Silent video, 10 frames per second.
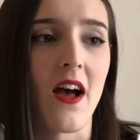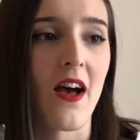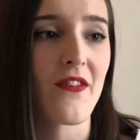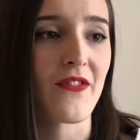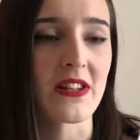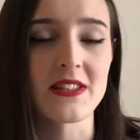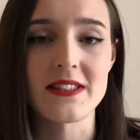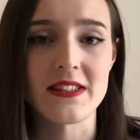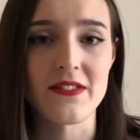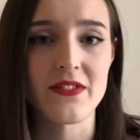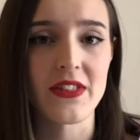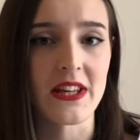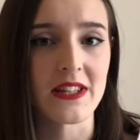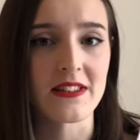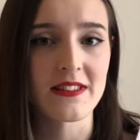offensive
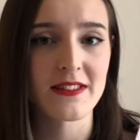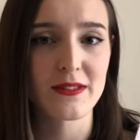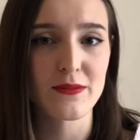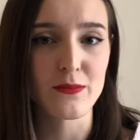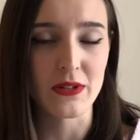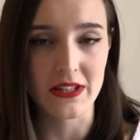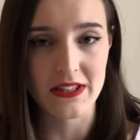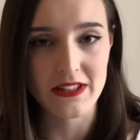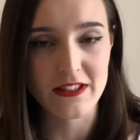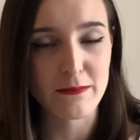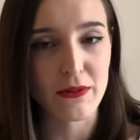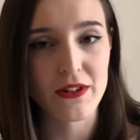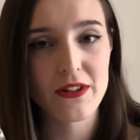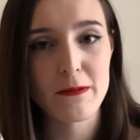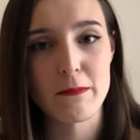things within this book,